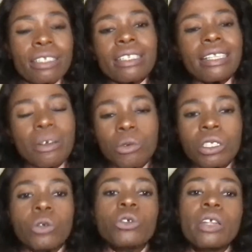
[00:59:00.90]
They
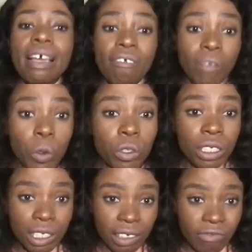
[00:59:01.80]
could not afford a
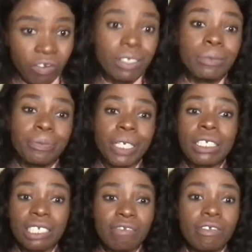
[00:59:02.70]

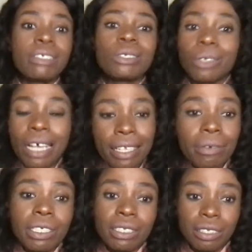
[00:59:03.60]
TV. So there
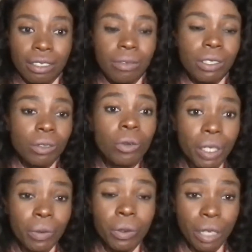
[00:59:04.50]
was no
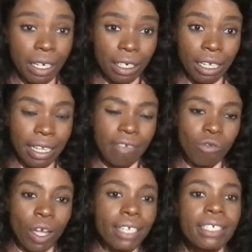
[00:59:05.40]
way we could have
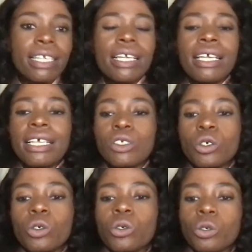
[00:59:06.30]
one.
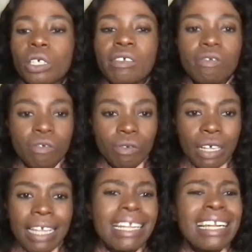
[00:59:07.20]
So
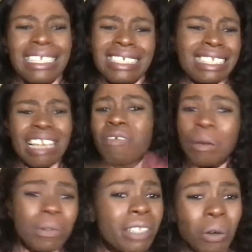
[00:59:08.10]
and then I just gave
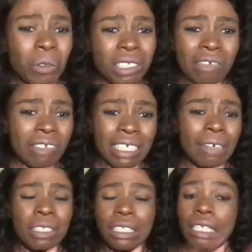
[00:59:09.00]
up on the whole TV thing.
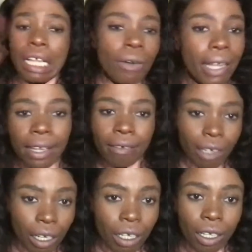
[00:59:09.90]
I was just like,
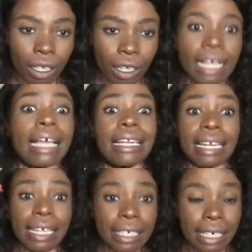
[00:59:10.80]
whatever. And
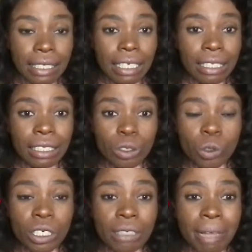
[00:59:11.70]
then I created these
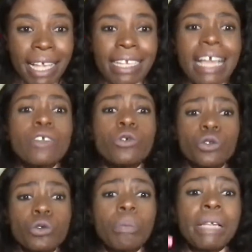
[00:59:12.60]
stories in my head. I used
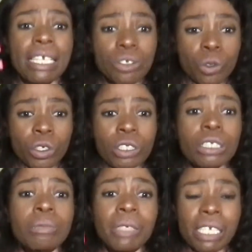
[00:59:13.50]
to play stories
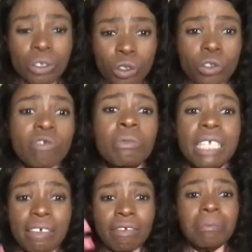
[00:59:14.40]
of
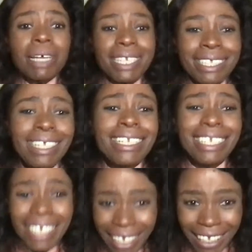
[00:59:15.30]
me having
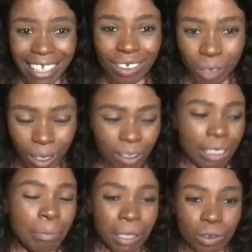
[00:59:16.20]
money. Guess what is
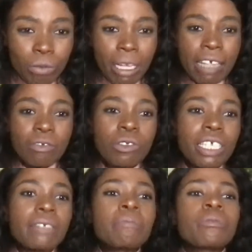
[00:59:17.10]
happening to my life
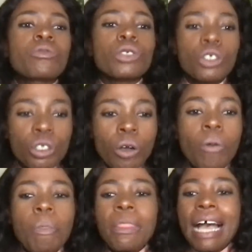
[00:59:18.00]
today?
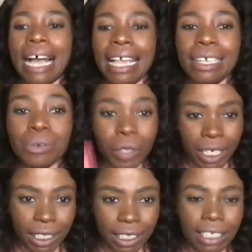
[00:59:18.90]
So it
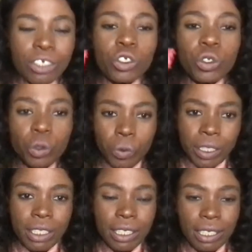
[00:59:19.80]
works. Do
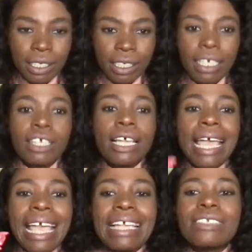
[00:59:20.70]
it.
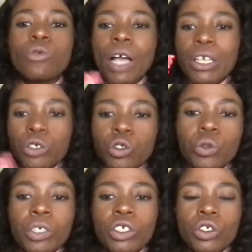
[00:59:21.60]
And while you're
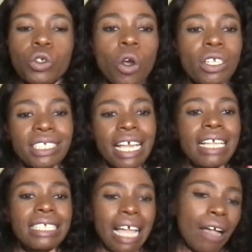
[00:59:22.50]
doing it, don't
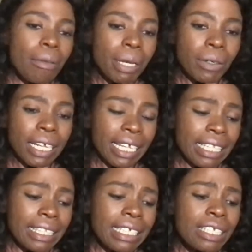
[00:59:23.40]
judge, how am I going to
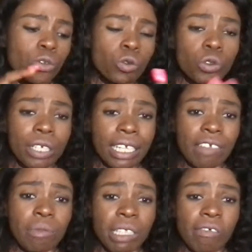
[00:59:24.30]
get this? Who's going to
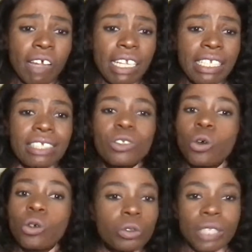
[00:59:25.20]
give me the funding?
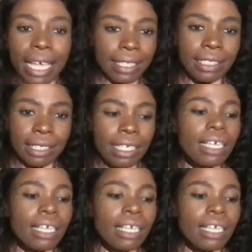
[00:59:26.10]
Don't do that.